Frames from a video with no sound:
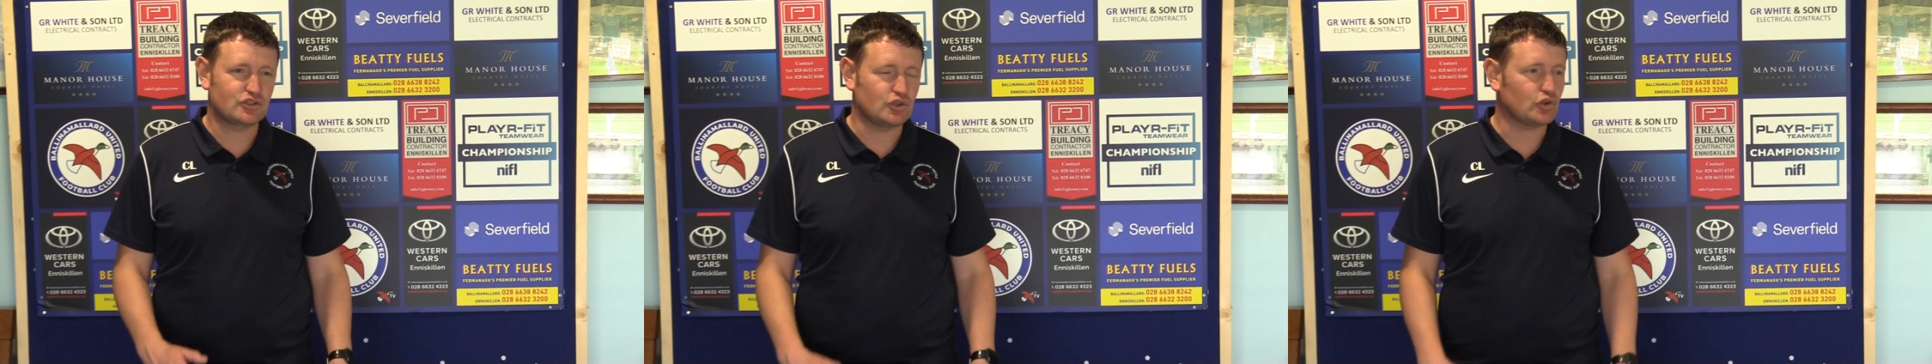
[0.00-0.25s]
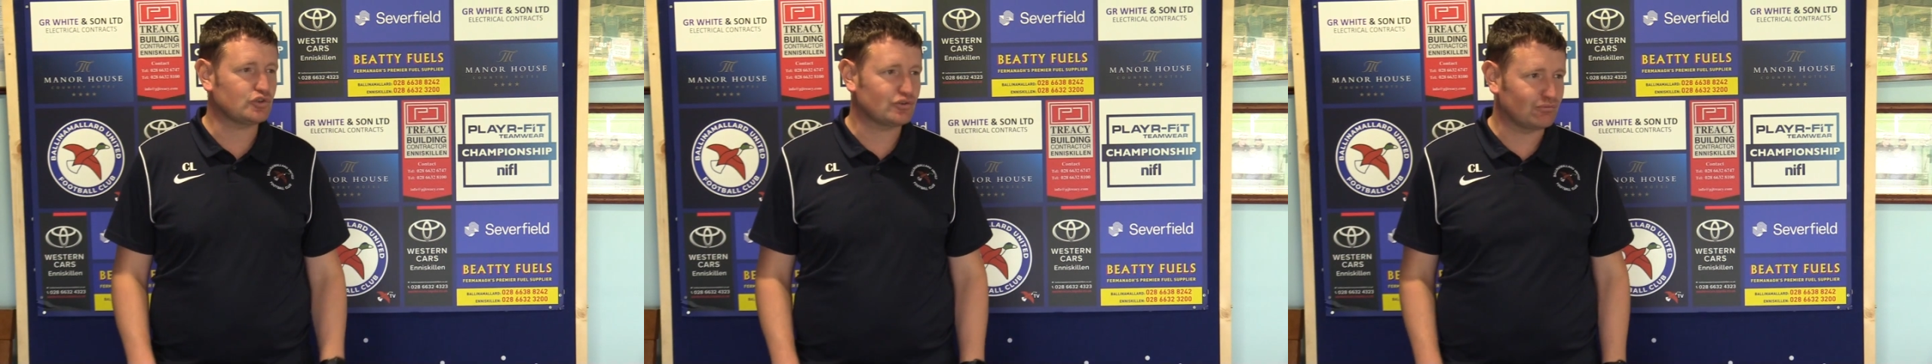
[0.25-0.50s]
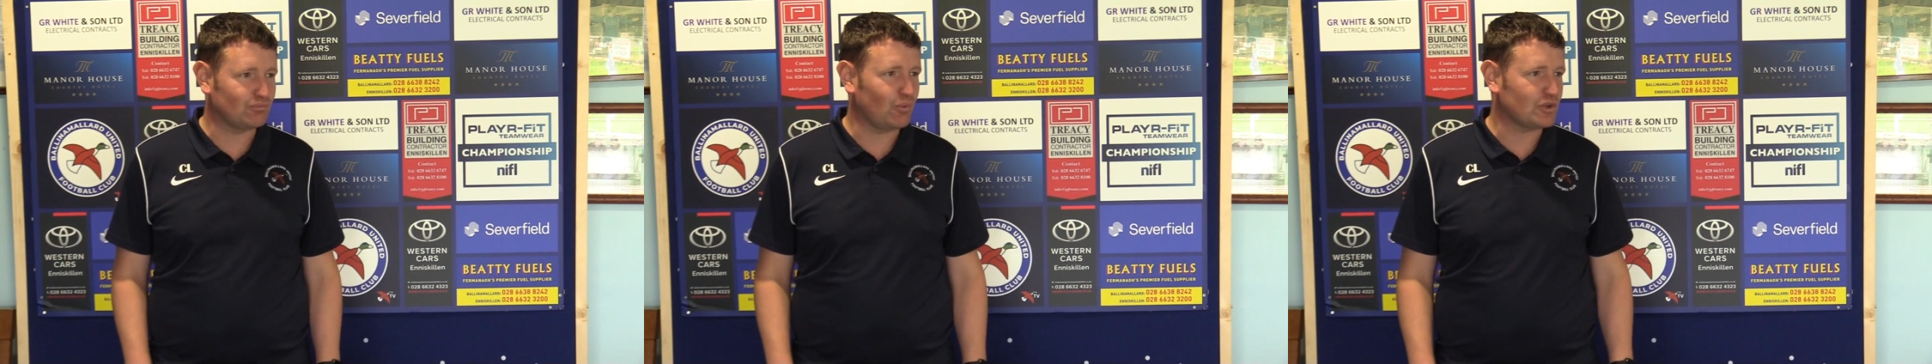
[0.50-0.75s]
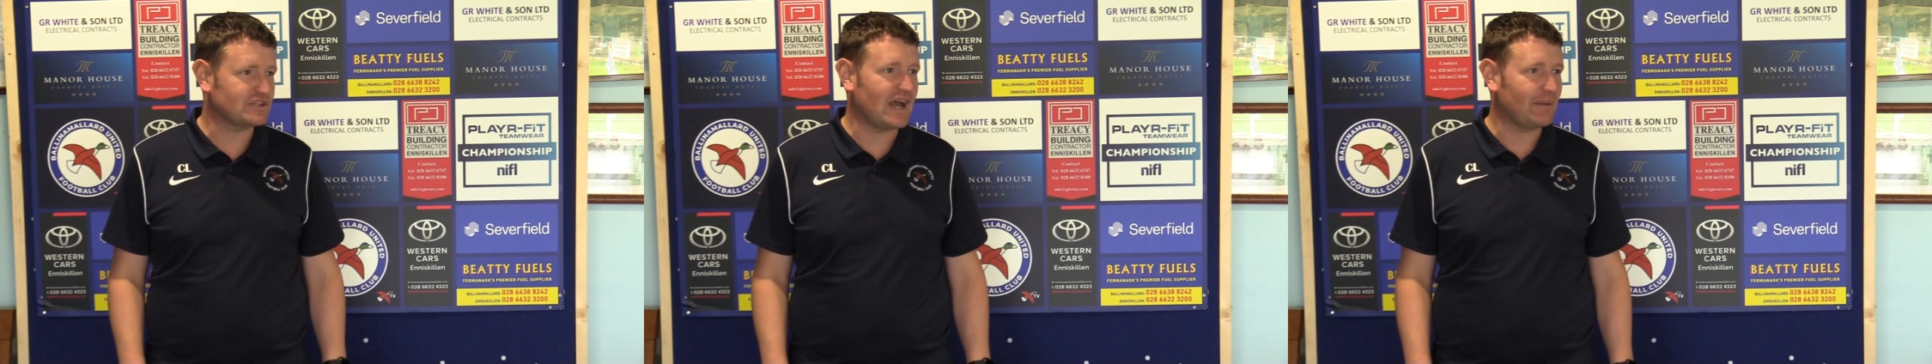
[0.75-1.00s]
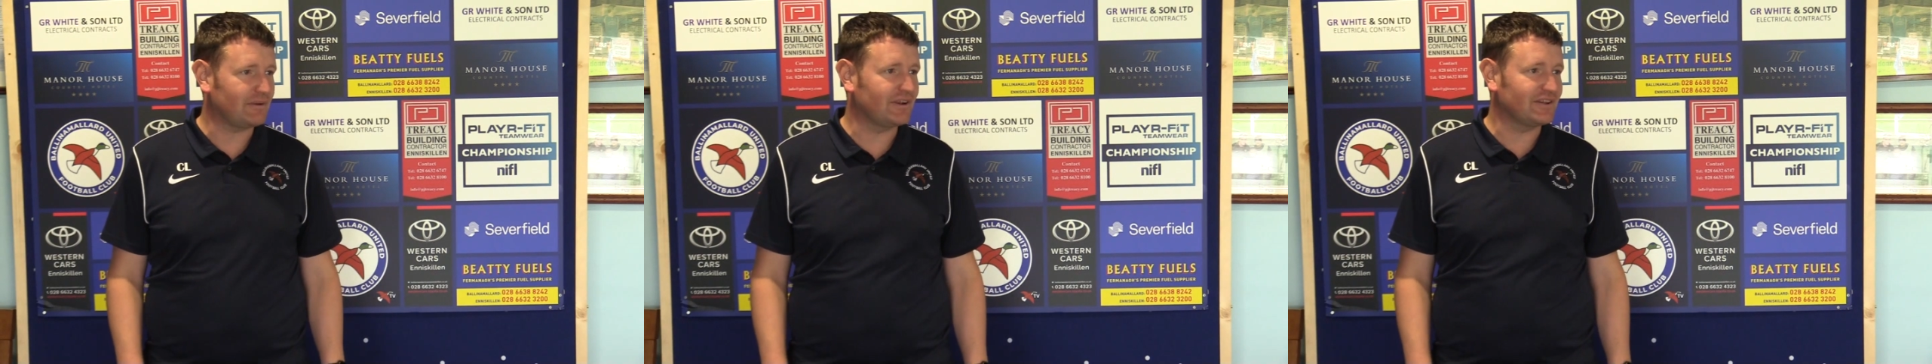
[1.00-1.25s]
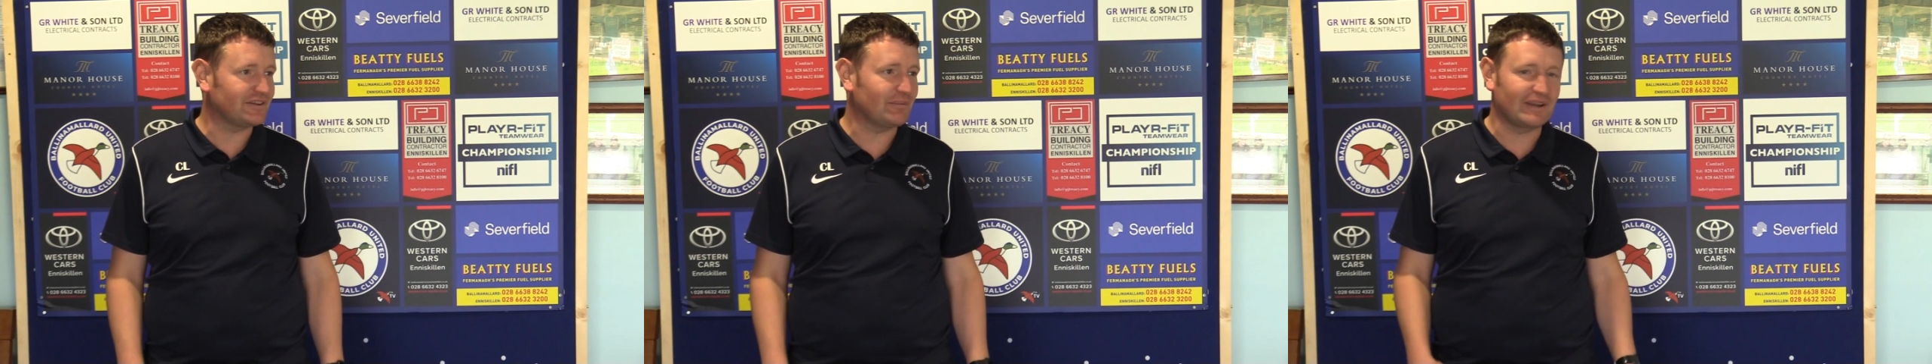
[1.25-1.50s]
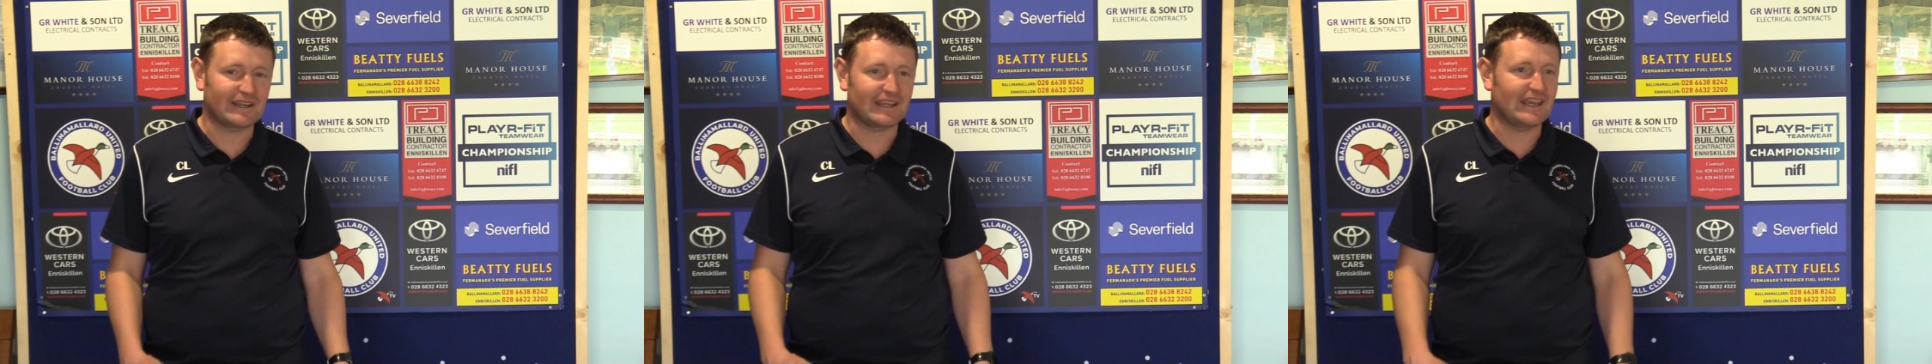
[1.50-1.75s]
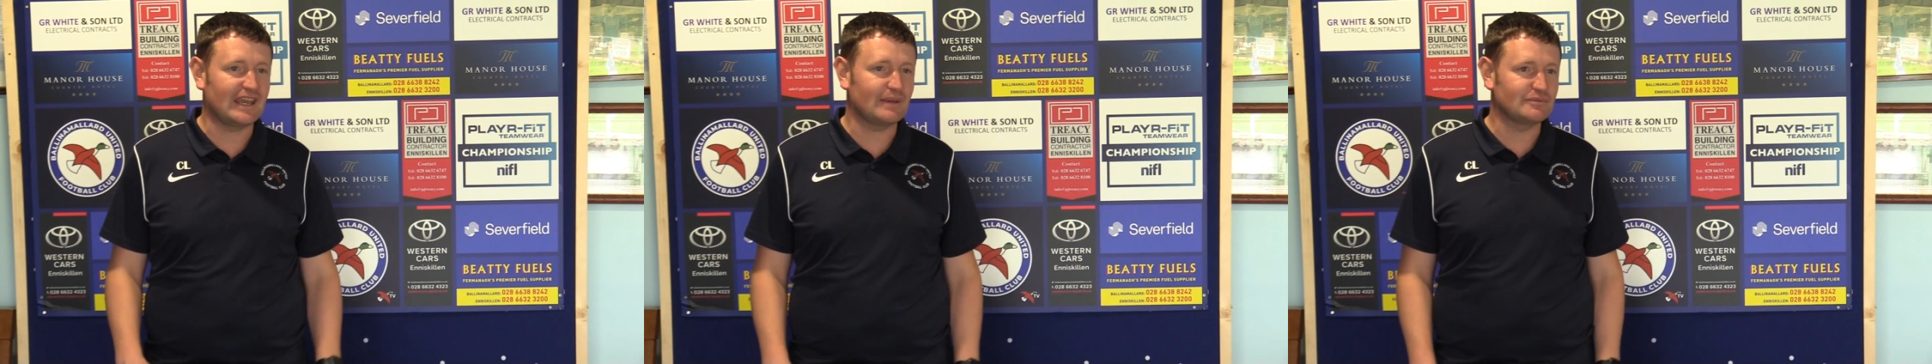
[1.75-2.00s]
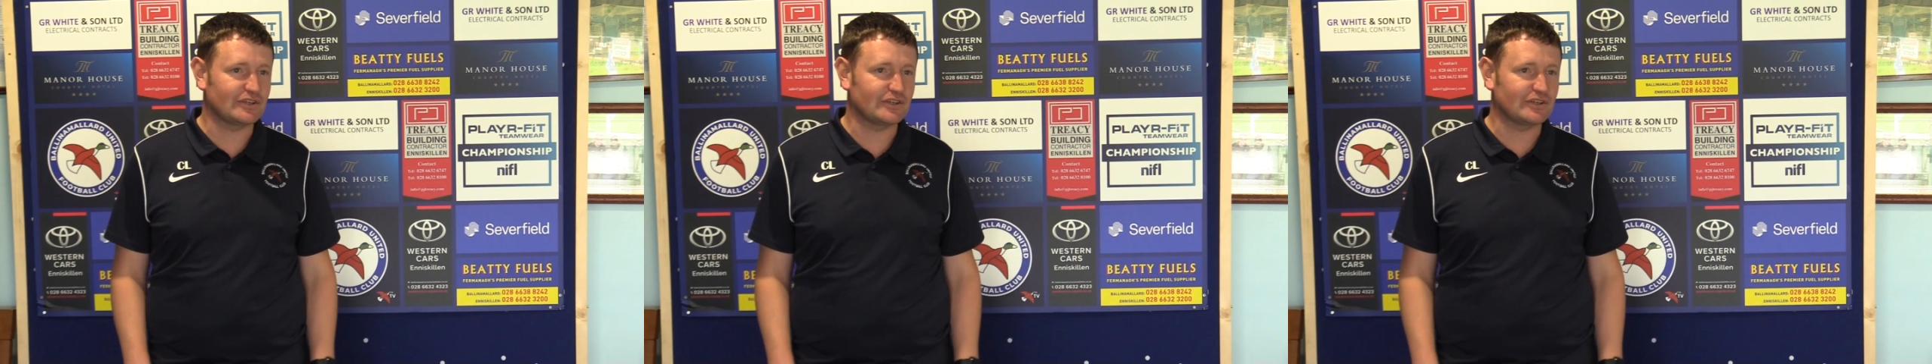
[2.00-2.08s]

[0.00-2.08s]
just what's happening at the minute in games.